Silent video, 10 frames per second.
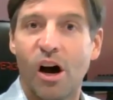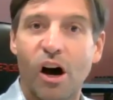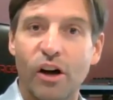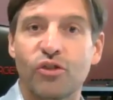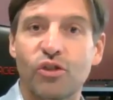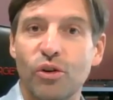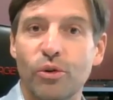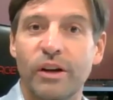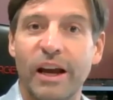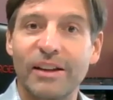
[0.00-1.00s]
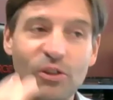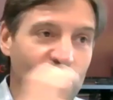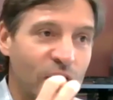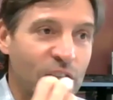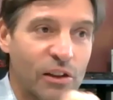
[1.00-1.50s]
on children, and
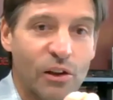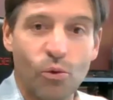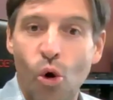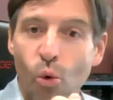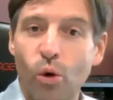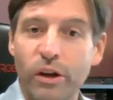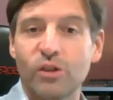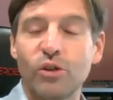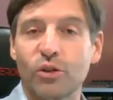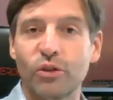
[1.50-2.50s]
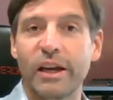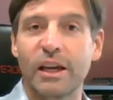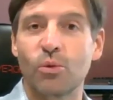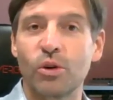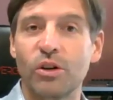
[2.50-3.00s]
seeing then what it looks like
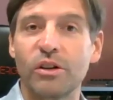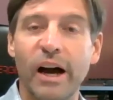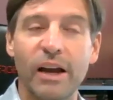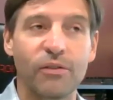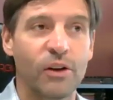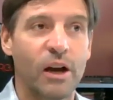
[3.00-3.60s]
in real life.